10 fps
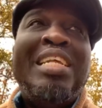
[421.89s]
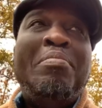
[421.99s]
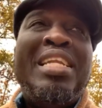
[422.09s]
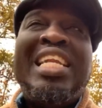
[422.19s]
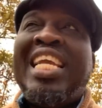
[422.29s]

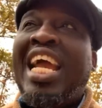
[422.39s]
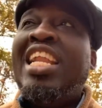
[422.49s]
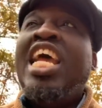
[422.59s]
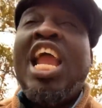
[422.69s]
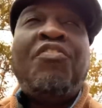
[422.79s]
Minute
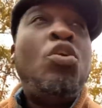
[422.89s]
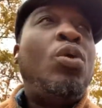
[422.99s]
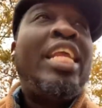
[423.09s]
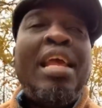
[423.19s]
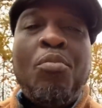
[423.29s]
again. If you
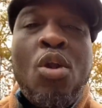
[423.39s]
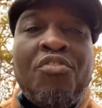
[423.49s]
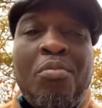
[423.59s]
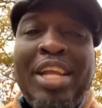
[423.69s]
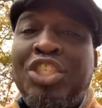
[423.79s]
want to get more
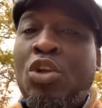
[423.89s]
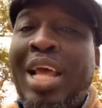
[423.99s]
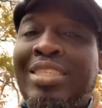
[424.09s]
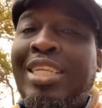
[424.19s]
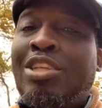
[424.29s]
information, don't
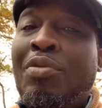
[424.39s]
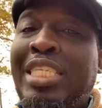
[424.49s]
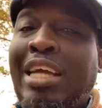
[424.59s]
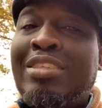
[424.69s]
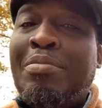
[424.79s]
hesitate to
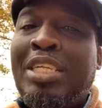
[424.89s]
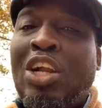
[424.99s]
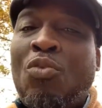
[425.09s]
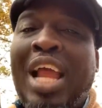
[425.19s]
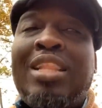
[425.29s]
reach out to me
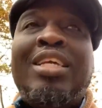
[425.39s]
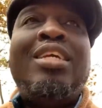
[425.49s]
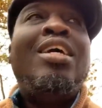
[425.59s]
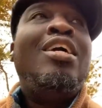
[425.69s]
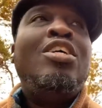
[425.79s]
directly.